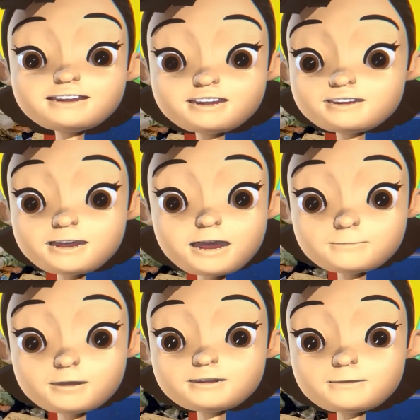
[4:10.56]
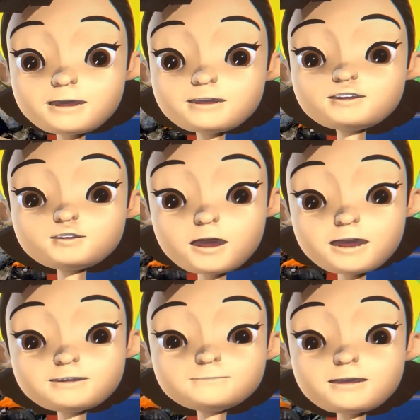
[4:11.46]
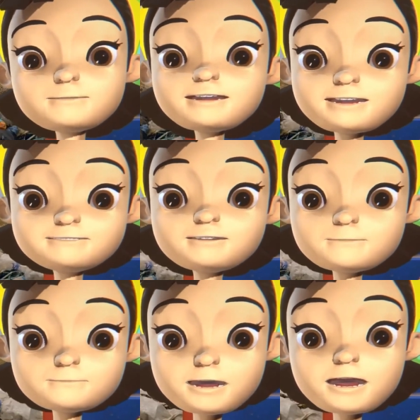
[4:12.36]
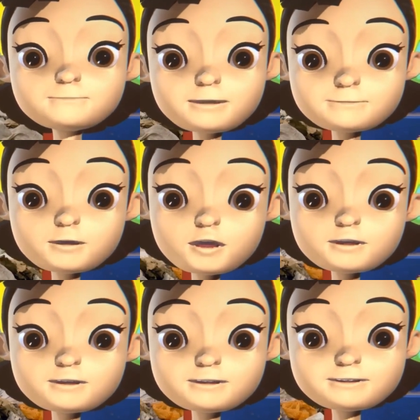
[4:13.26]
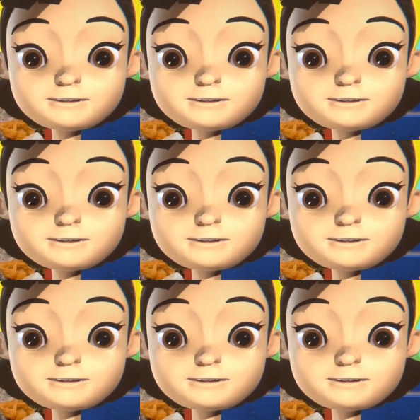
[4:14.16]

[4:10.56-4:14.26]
and just think about that amount of trash made by 7 billion people.